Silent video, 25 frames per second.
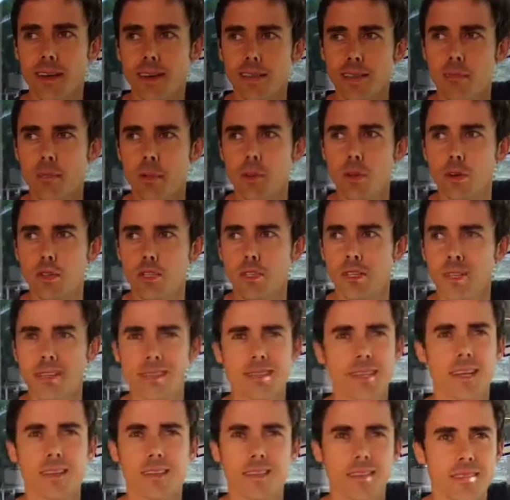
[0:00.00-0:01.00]
and they've been watching
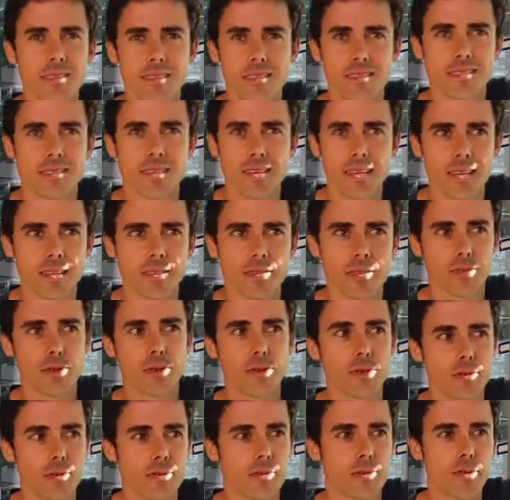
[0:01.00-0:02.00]
Sex and the City
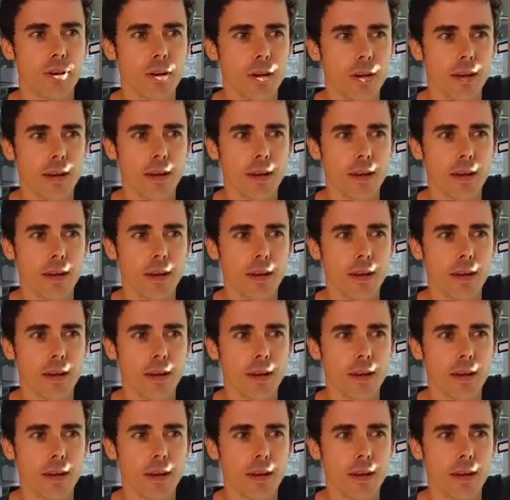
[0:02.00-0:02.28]
2,